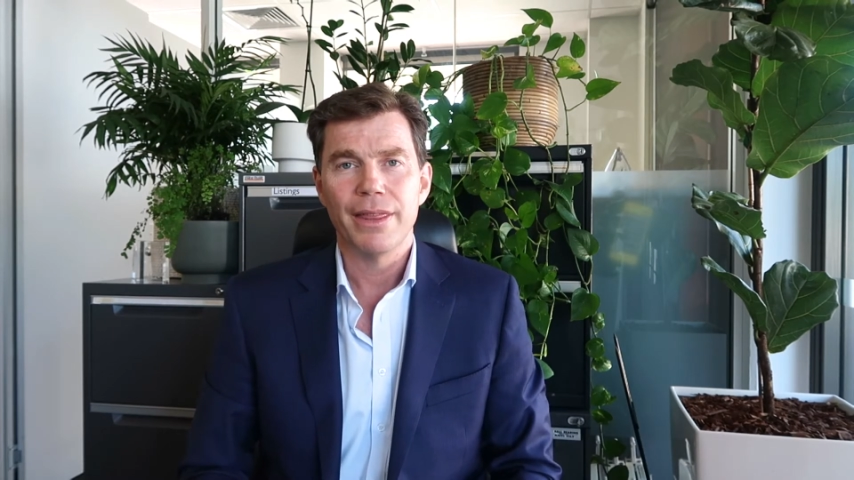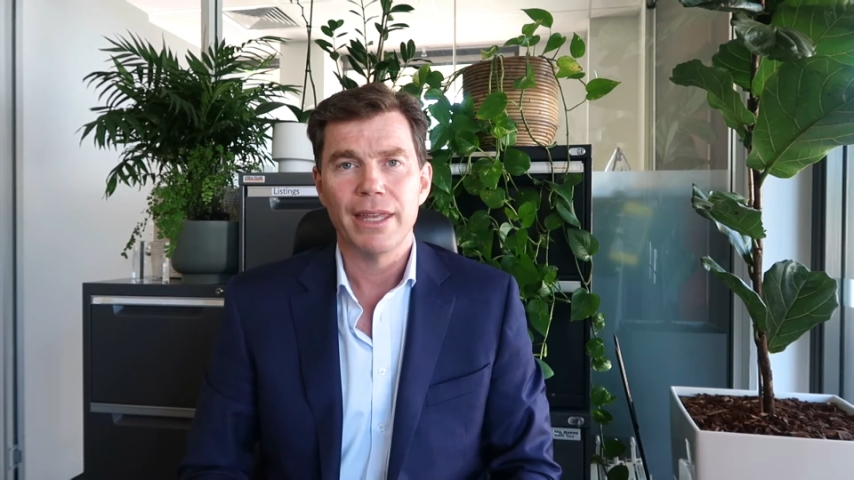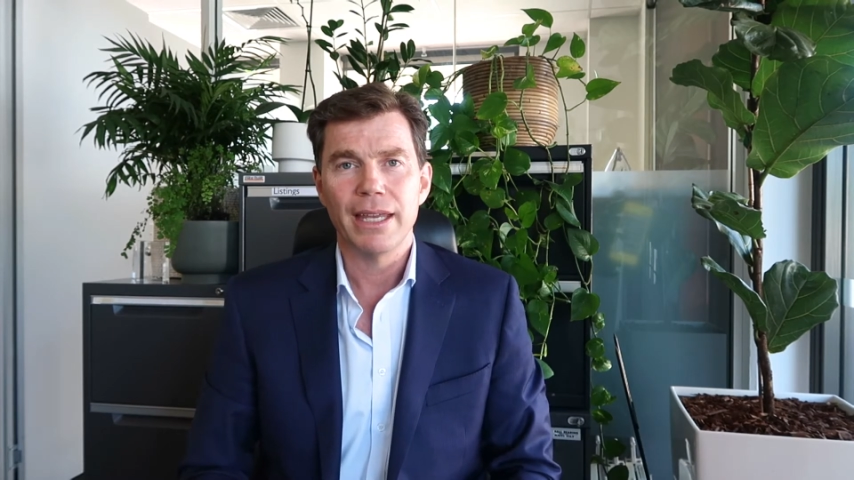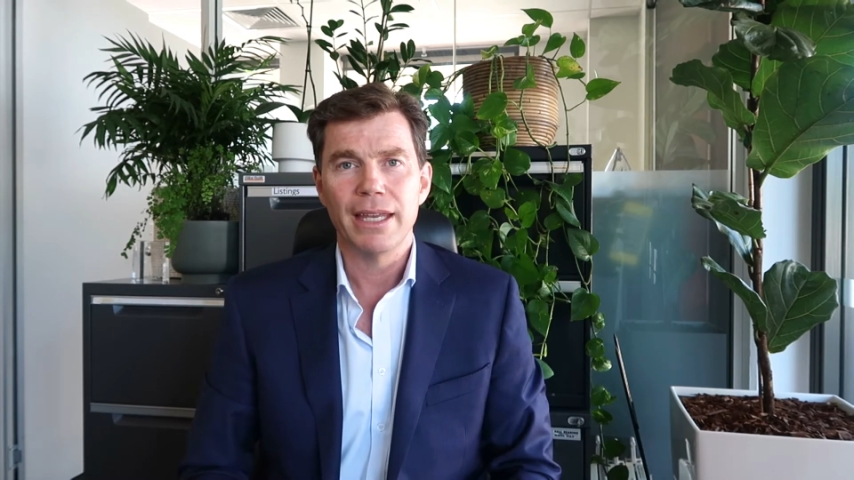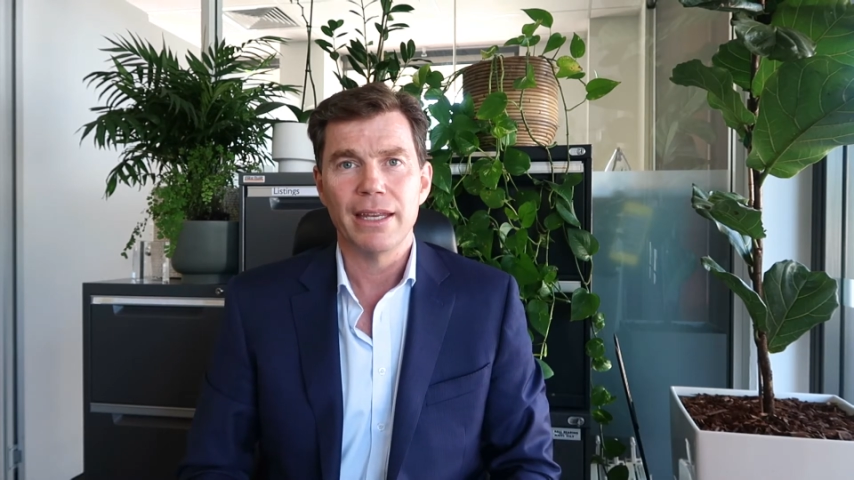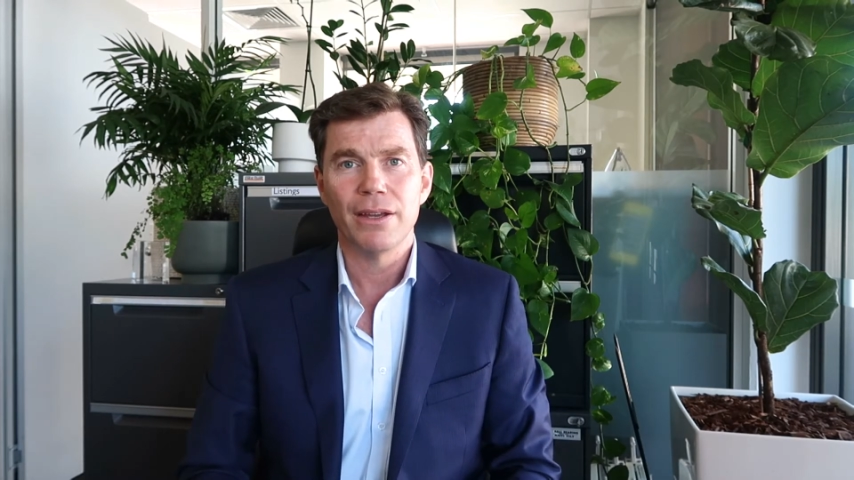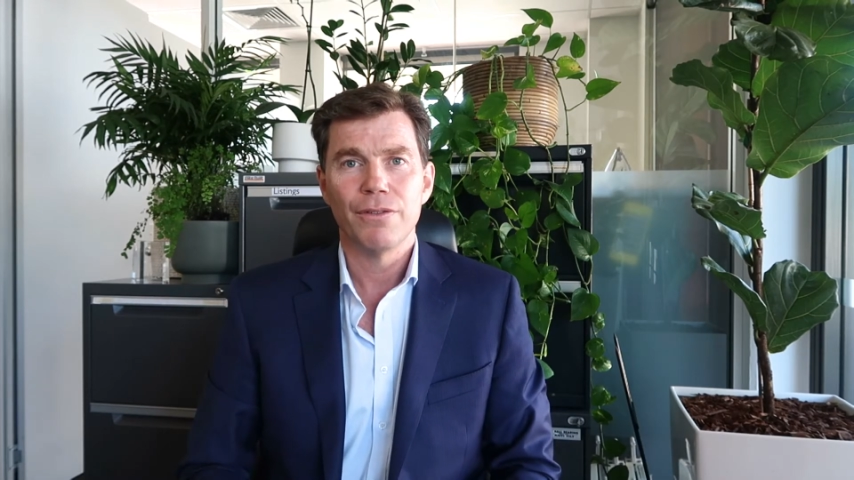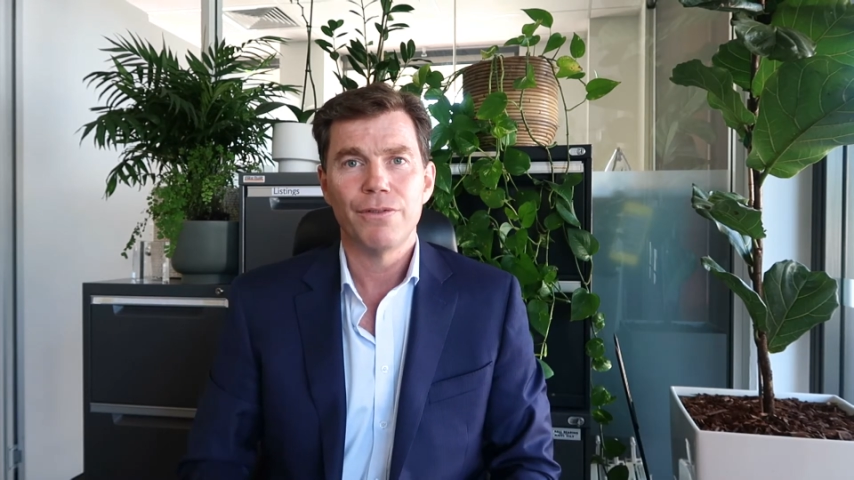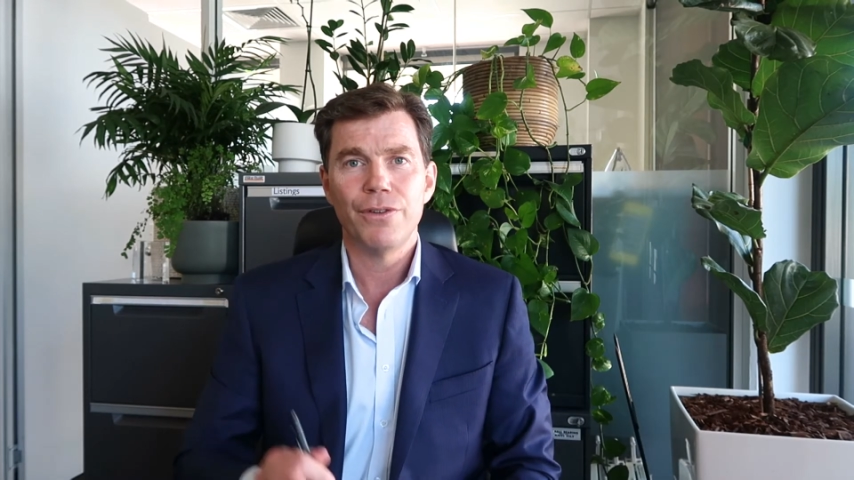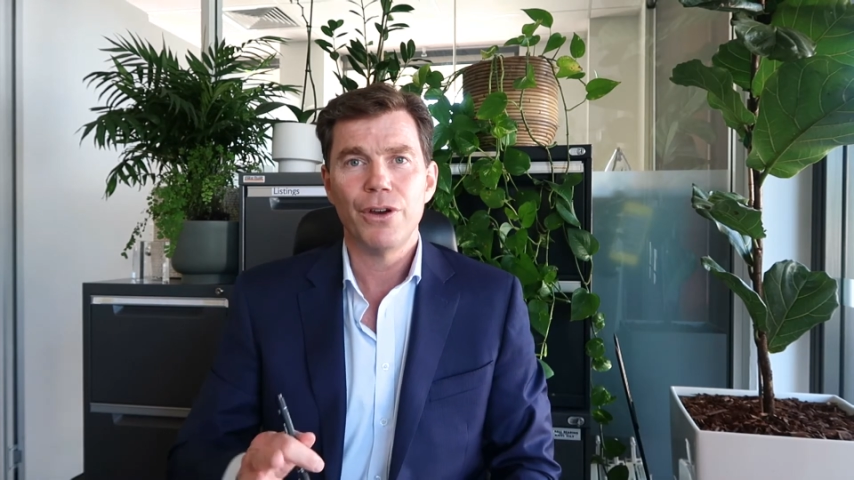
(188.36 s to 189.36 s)
The
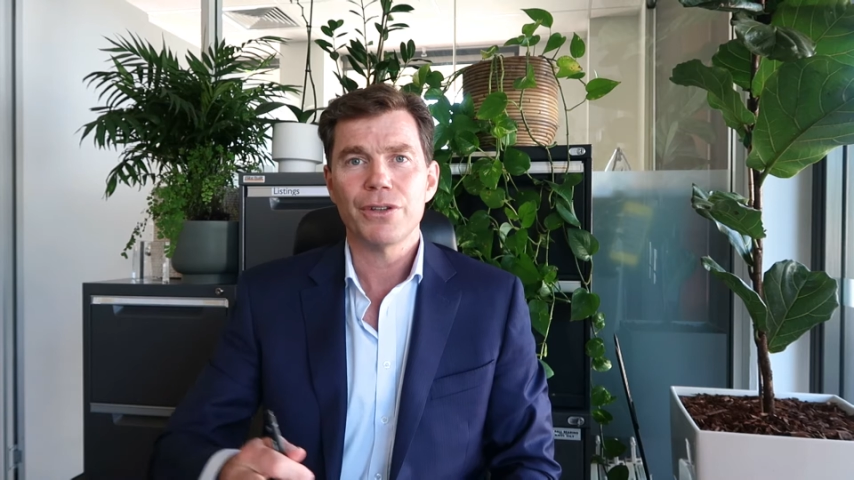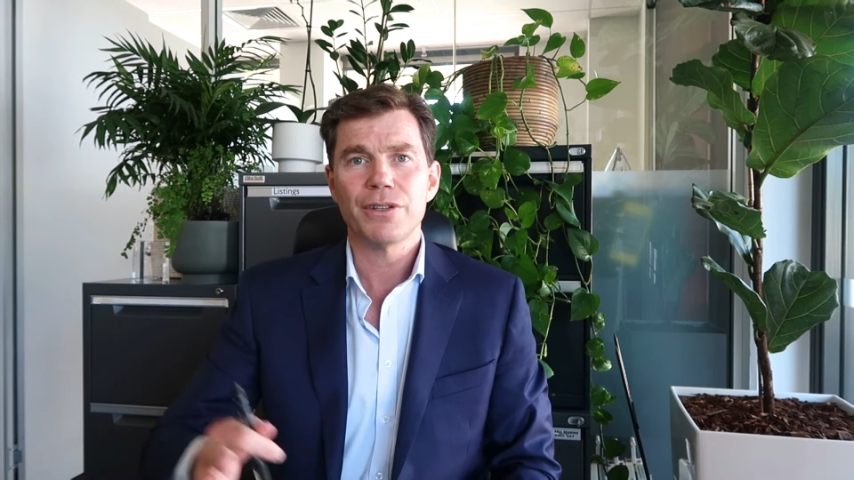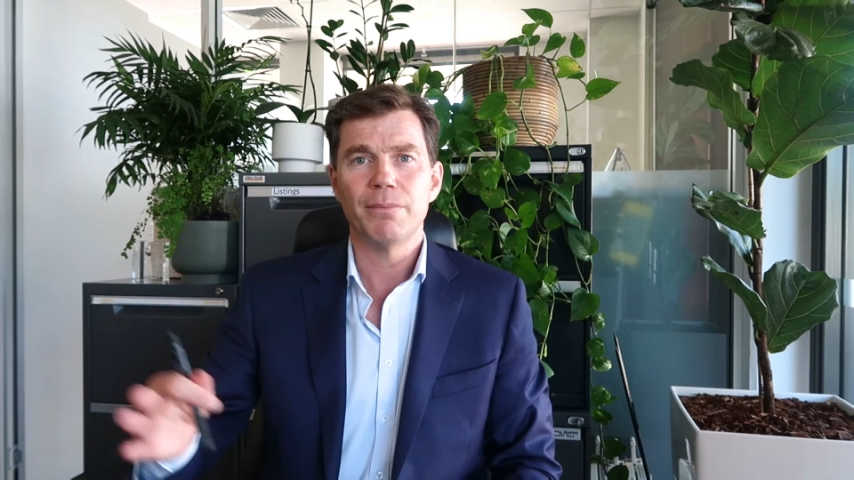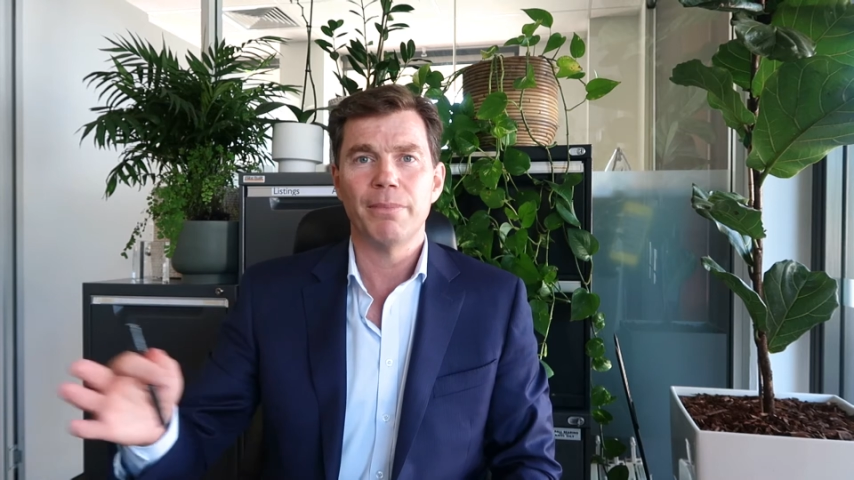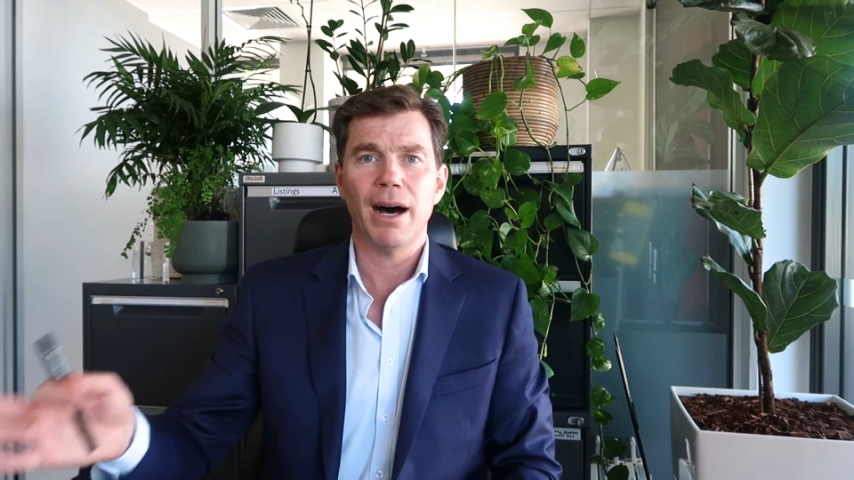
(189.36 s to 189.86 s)
first